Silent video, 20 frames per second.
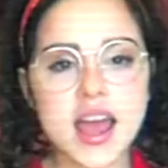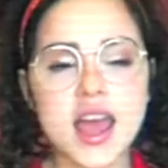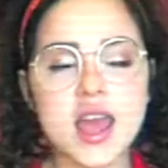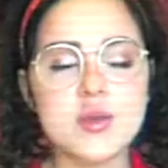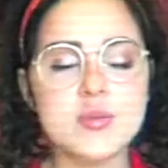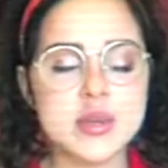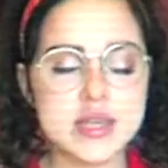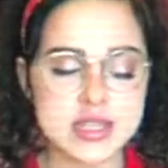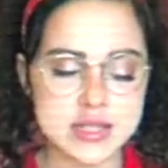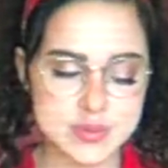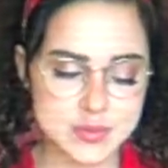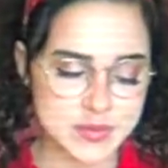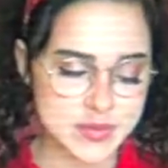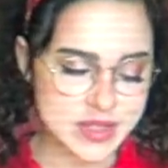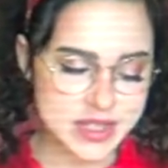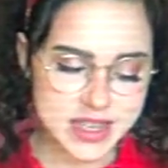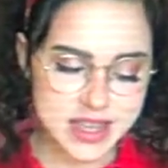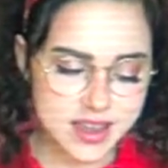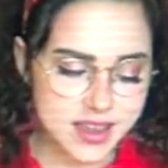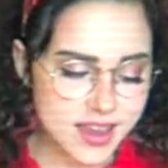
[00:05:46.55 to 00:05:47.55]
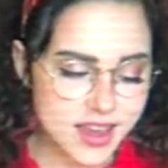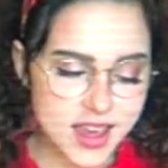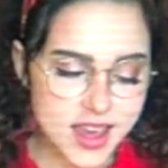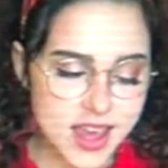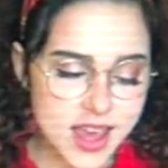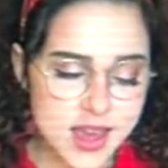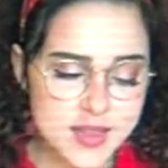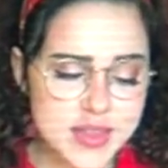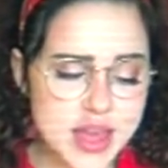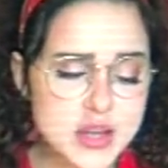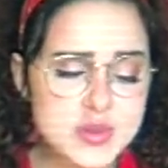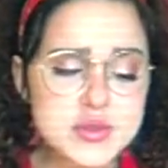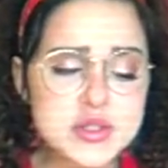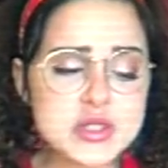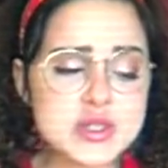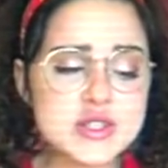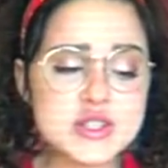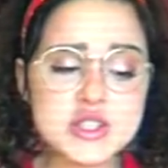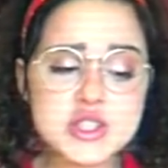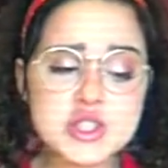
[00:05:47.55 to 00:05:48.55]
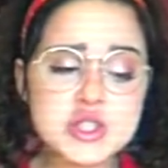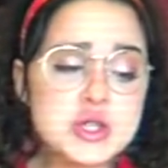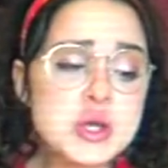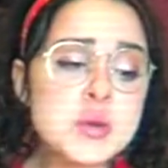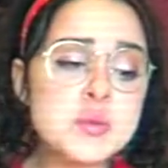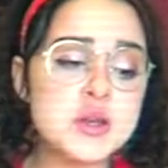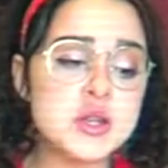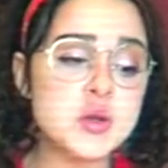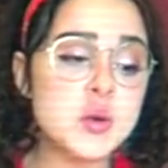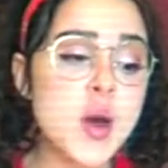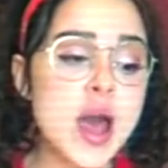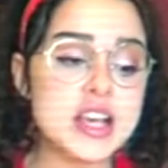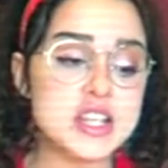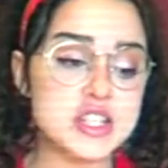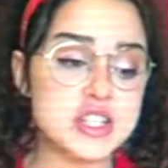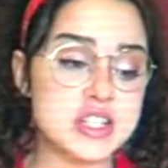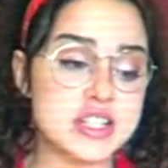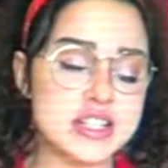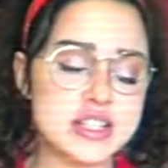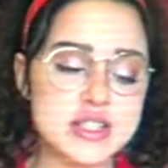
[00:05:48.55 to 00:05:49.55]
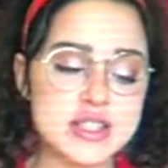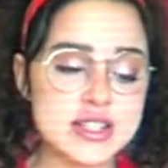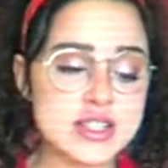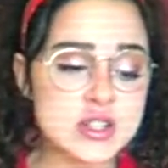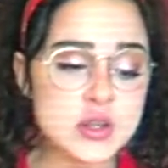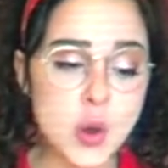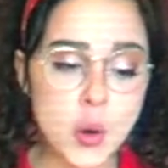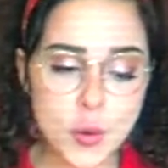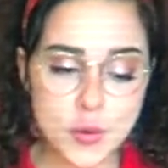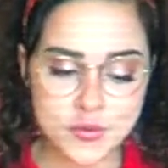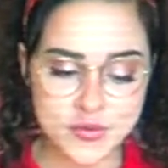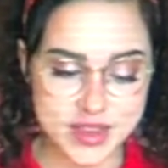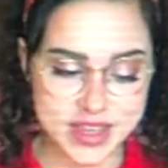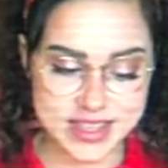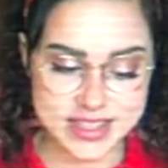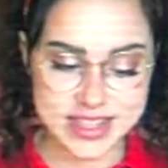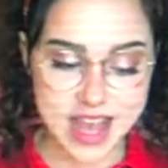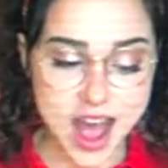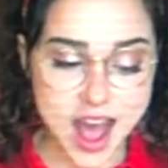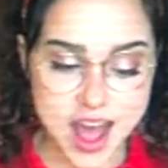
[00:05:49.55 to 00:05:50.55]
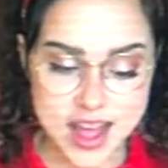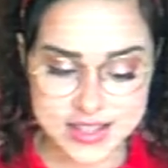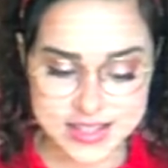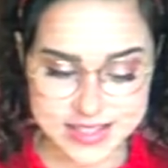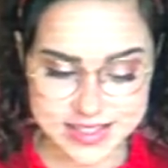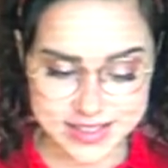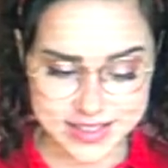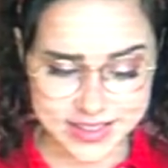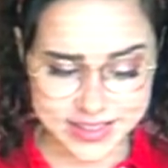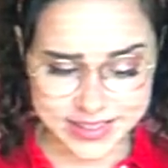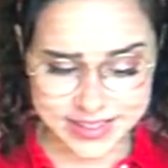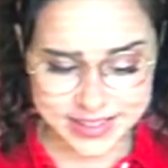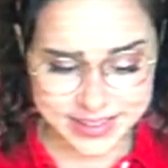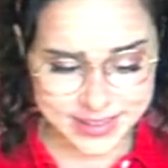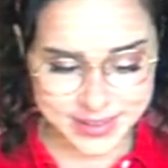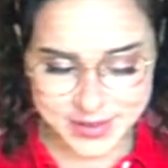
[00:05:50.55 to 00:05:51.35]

I mean, that was such a stupid question and such an obvious answer.